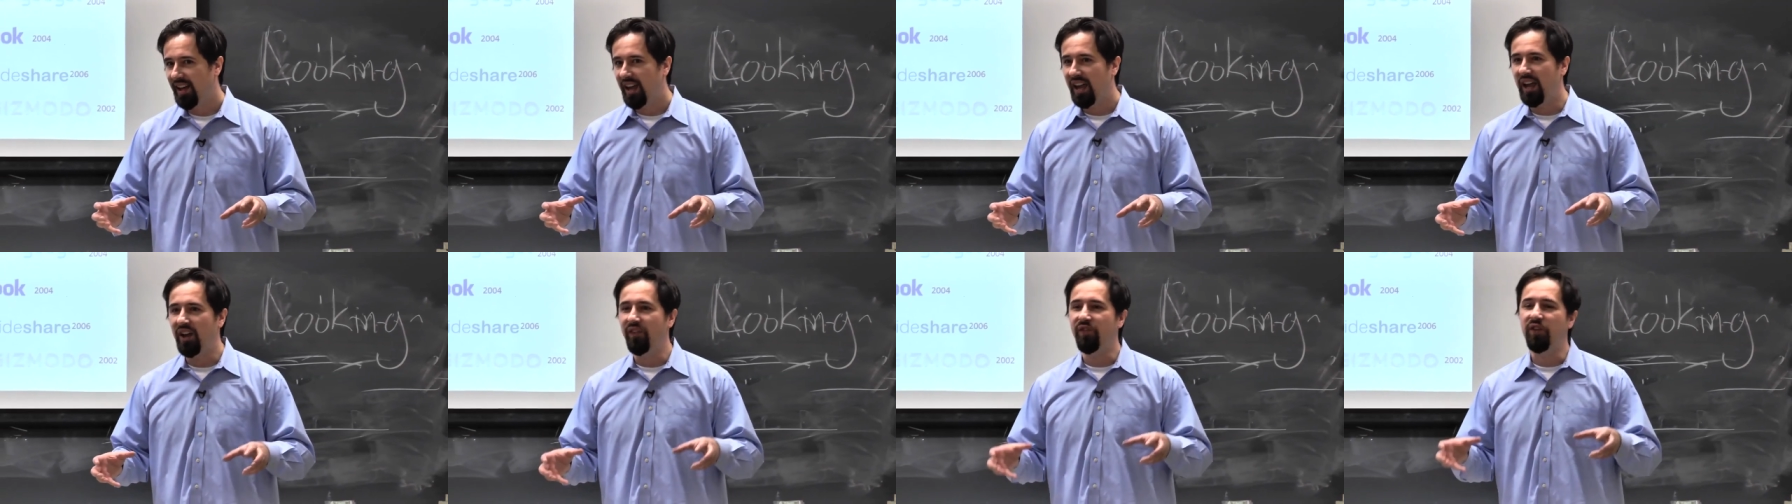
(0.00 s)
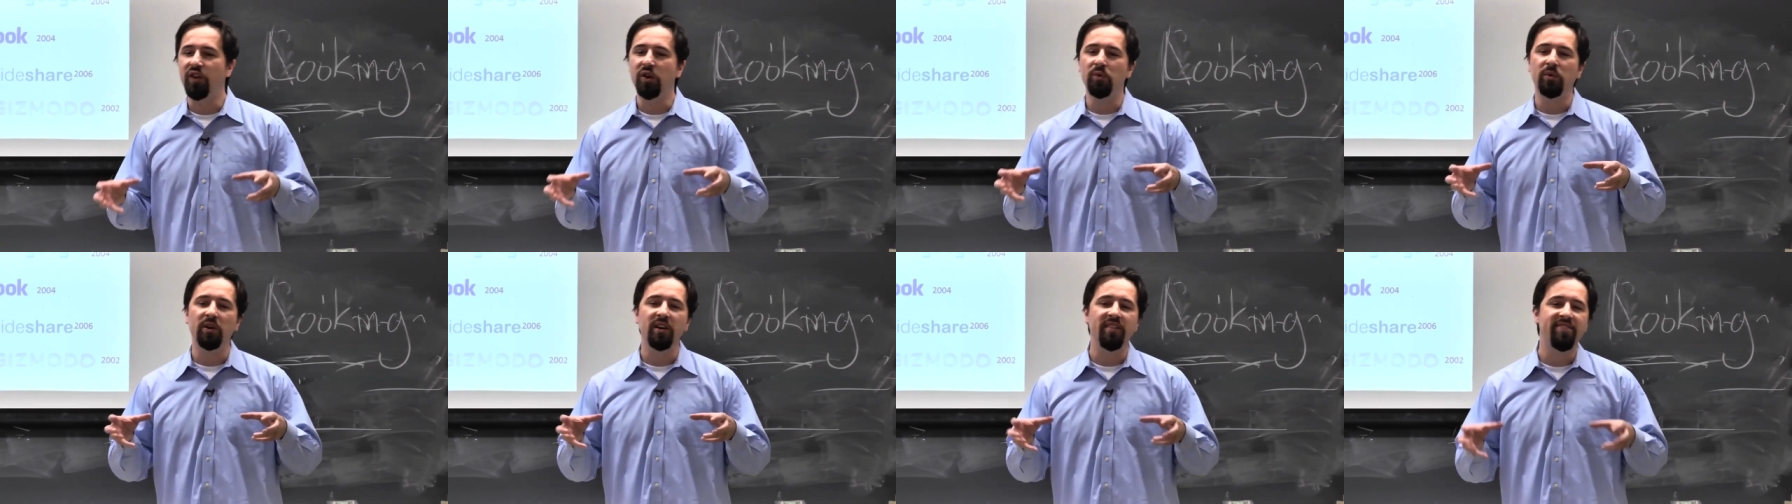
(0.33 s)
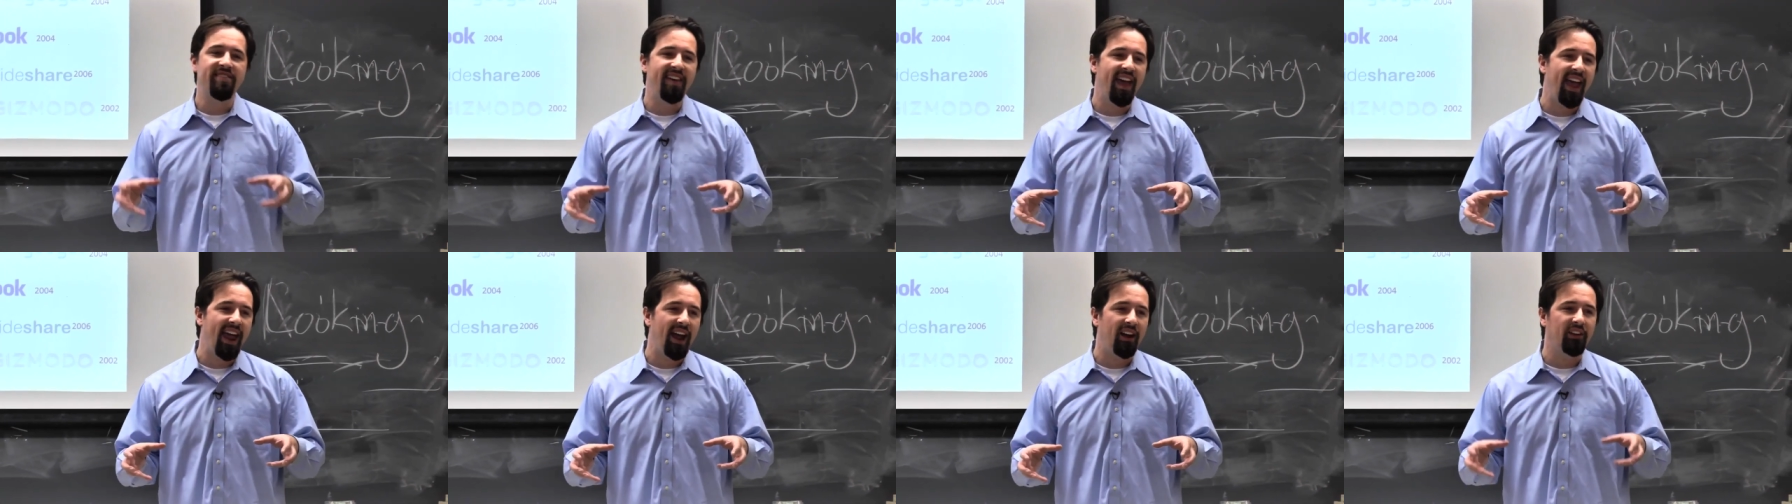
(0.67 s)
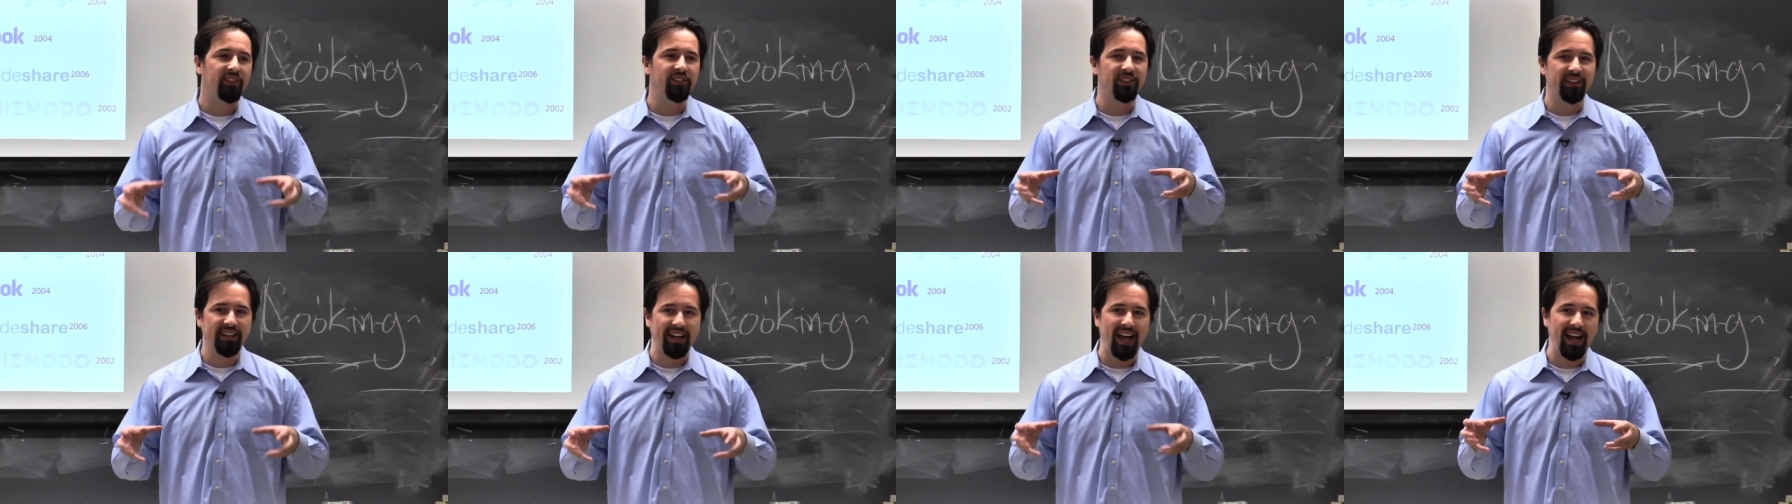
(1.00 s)
If you were there
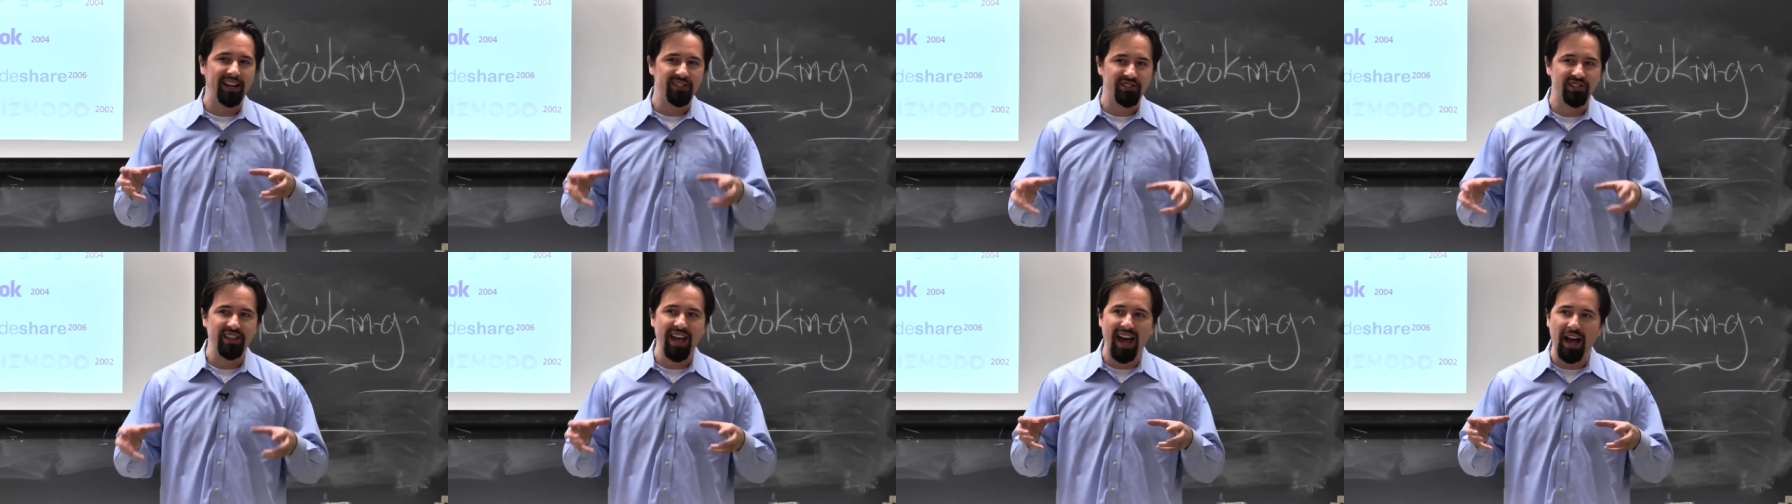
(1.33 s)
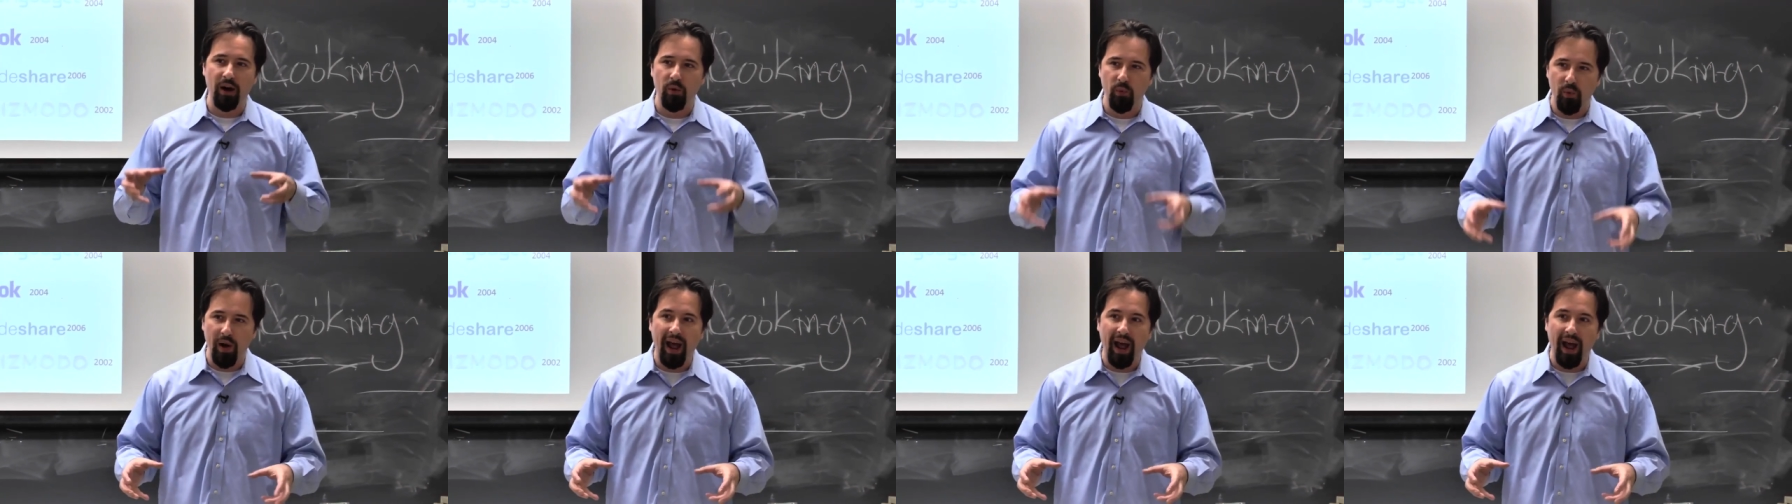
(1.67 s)
to catch that